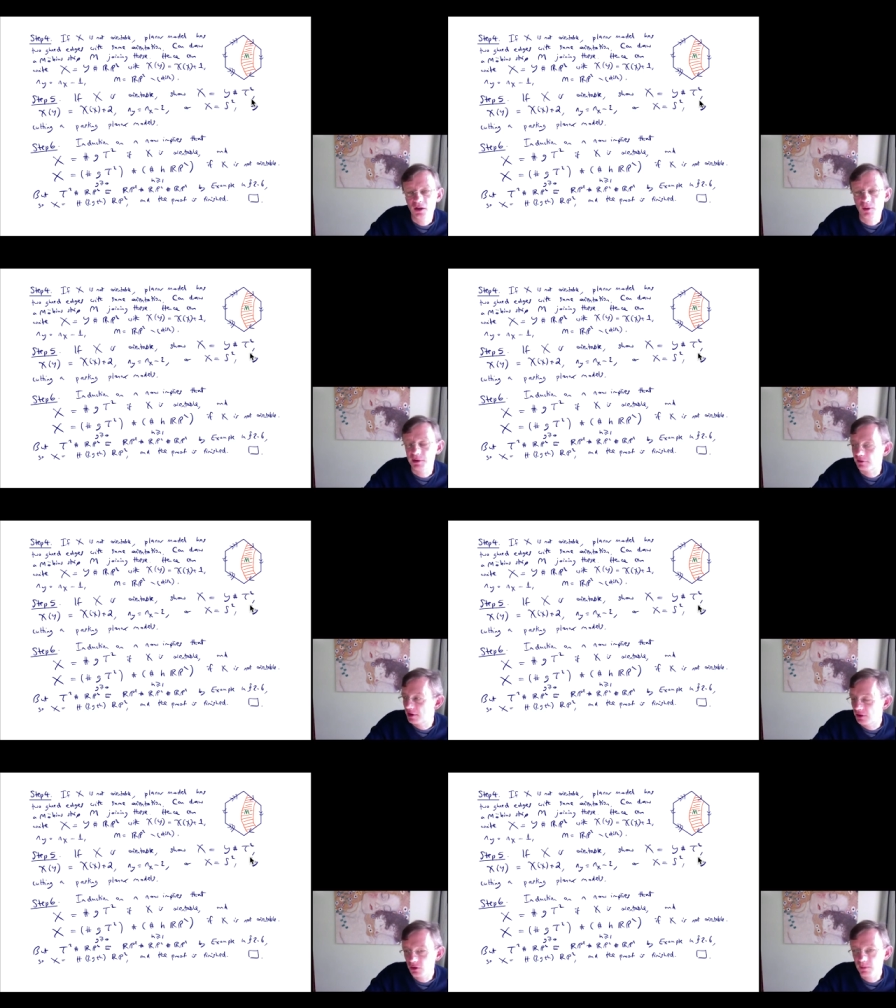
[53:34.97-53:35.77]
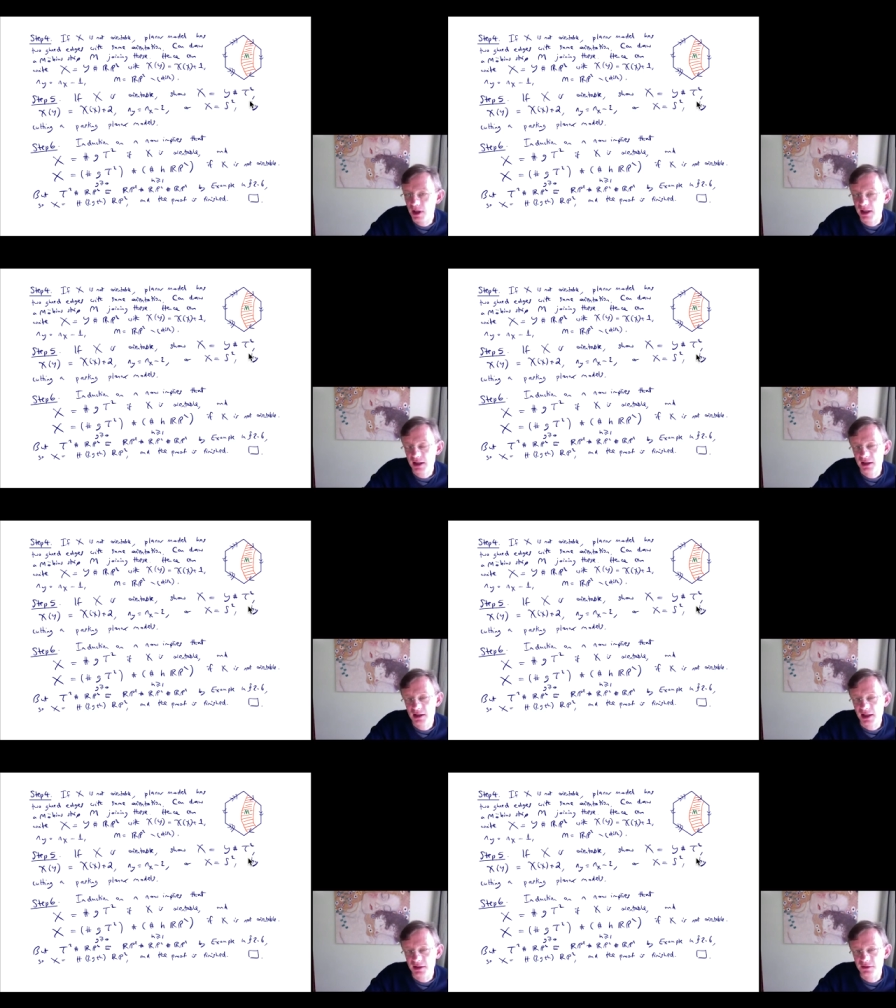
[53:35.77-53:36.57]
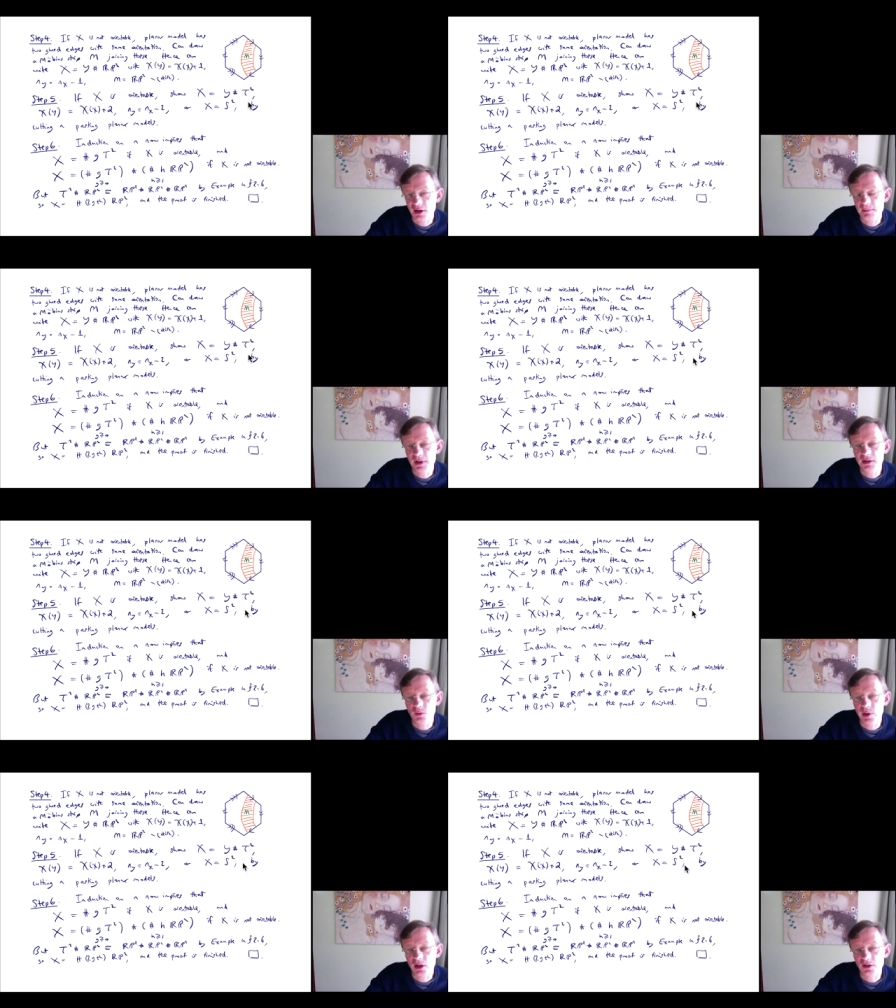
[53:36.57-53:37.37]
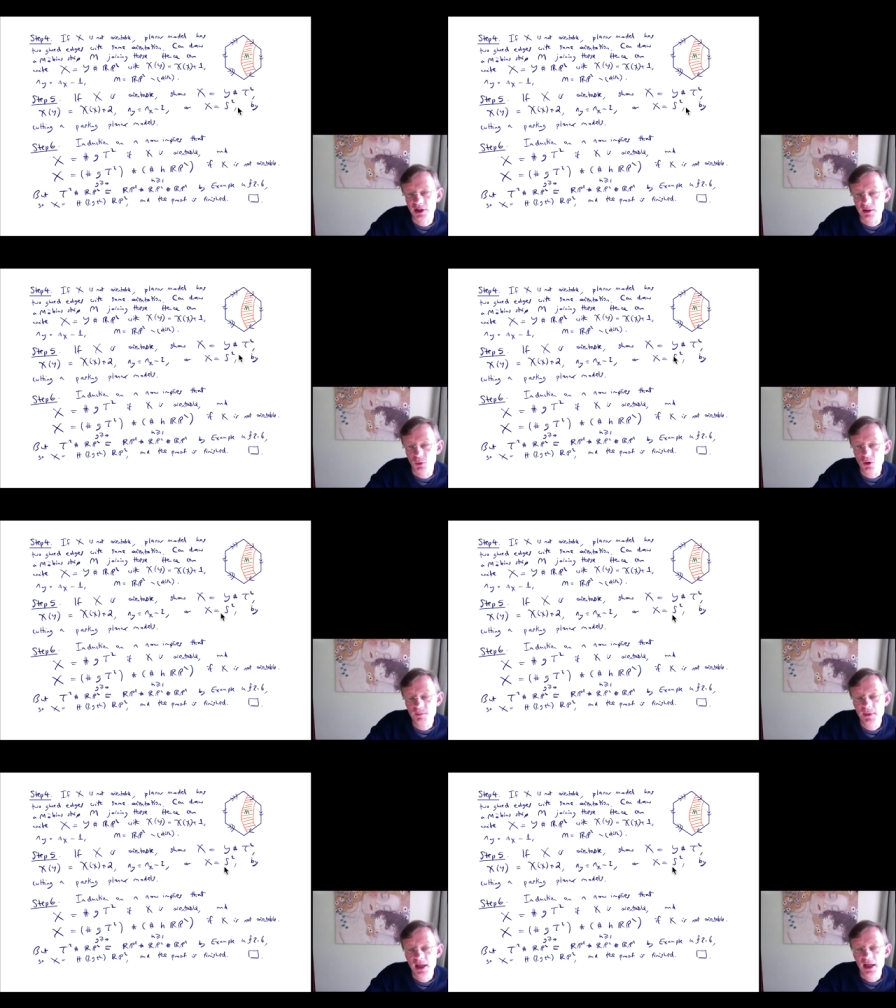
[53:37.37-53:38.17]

copies of T two by connected sum until we can't anymore.